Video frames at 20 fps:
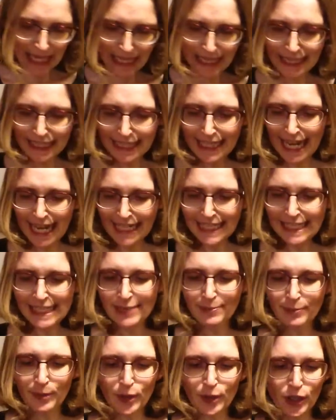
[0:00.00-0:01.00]
The
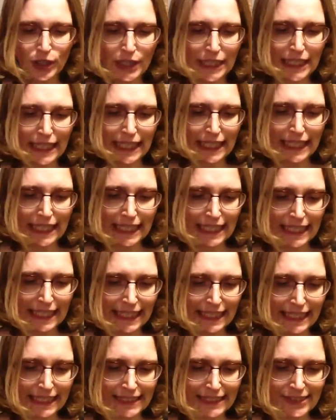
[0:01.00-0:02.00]
next book
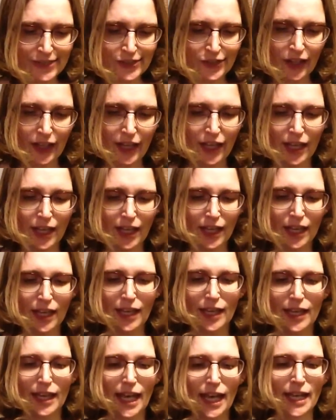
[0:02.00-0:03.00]
is
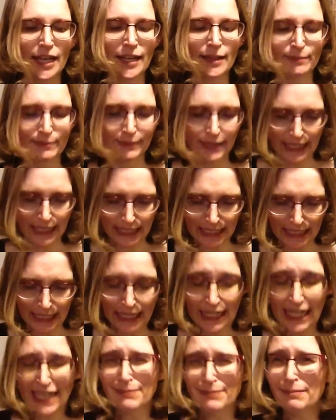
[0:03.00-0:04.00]

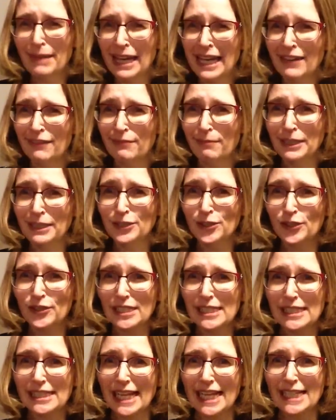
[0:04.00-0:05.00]
and I may have mentioned
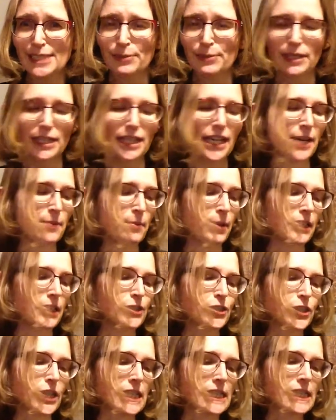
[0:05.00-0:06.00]
this last week, I
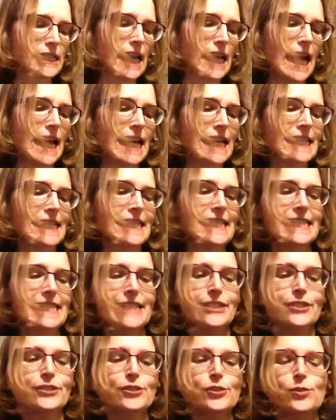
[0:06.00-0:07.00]
apologize,
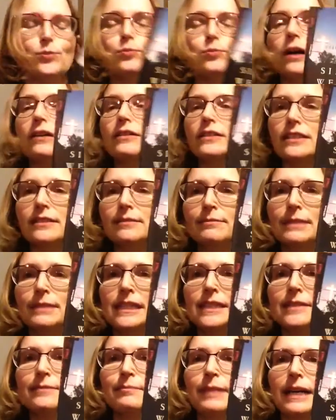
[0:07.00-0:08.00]
Sinner's Welcome
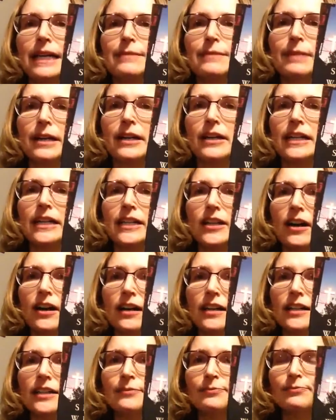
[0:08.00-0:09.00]
by Mary
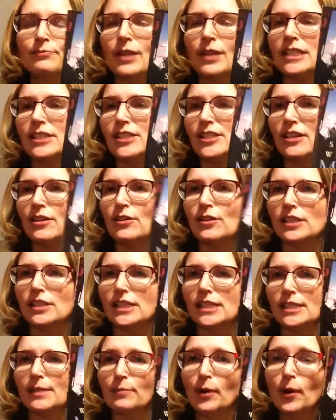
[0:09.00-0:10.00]
Karr. So this
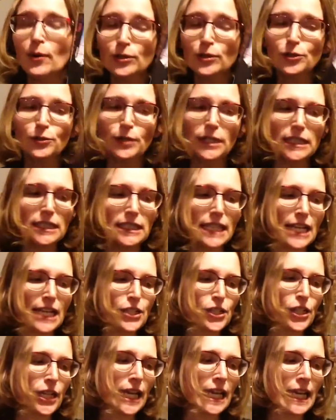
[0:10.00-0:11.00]
is a poetry
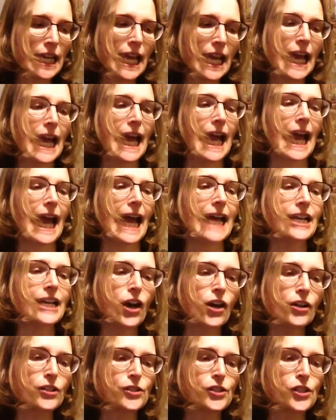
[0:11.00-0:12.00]
collection, and it
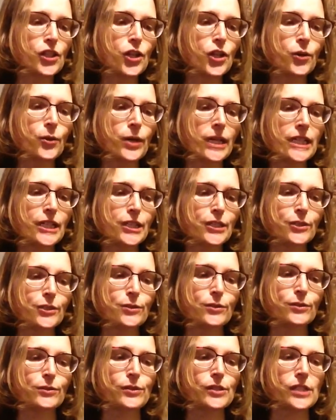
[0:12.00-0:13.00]
also
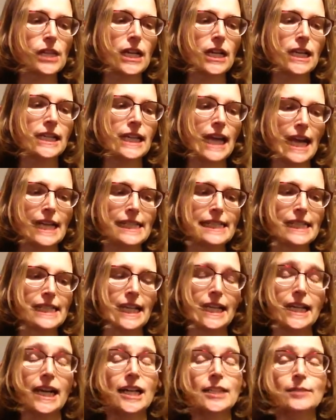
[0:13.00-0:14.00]
includes an
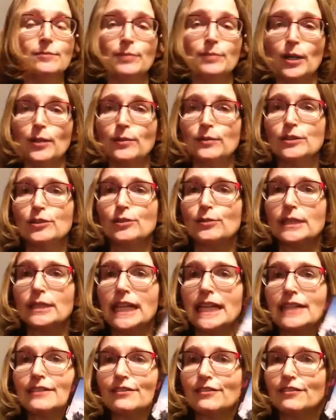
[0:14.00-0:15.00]
essay on poetry
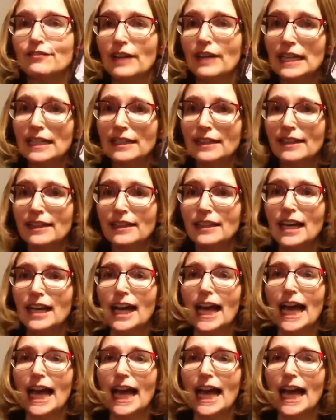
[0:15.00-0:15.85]
and faith.